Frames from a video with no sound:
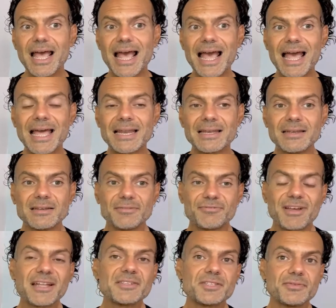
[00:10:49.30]
and
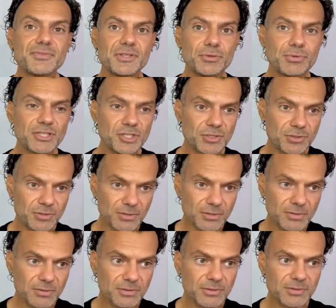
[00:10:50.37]
fans of the
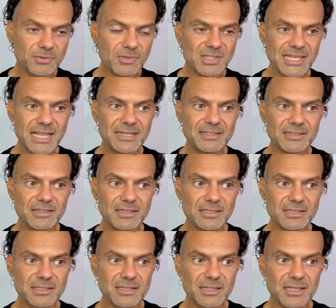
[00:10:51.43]
original said
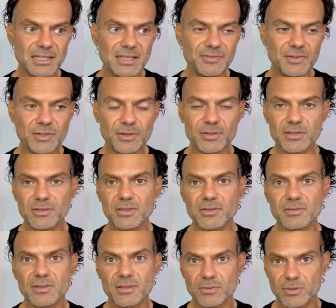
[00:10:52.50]
that even though the
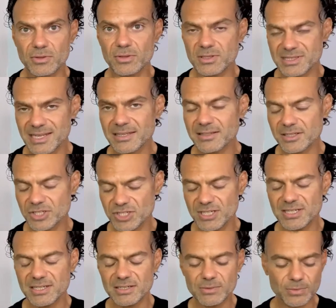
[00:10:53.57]
the, the, the scent that she
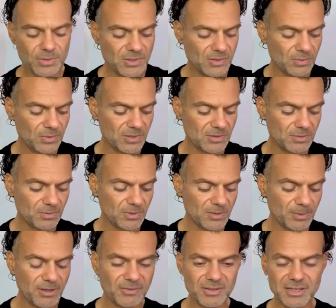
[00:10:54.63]
did was was was
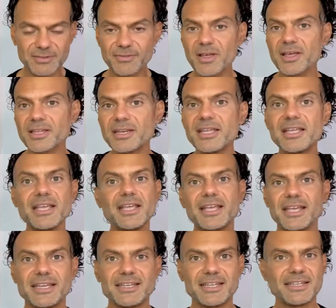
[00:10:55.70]
perfectly fine,
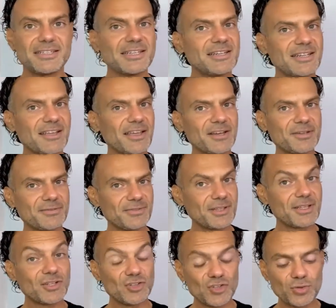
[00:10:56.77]
it, it didn't kind of
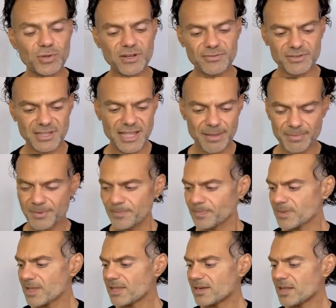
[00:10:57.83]
do it for them.
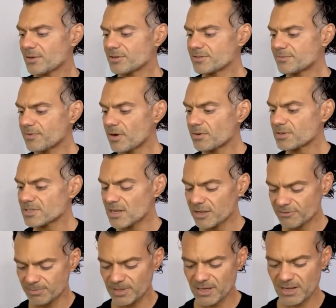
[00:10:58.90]
Now, as far as
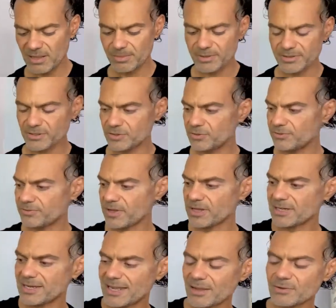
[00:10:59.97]
I've been able to
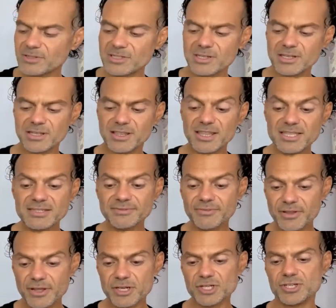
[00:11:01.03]
find out, this
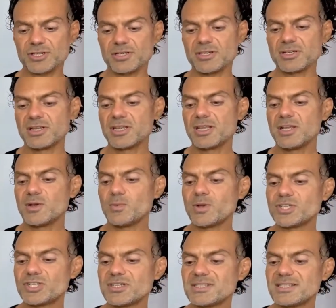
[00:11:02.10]
version,
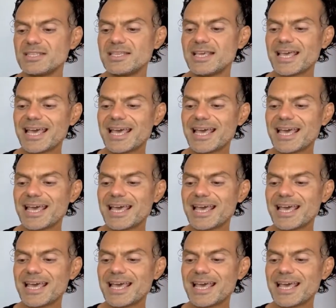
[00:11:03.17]
which is the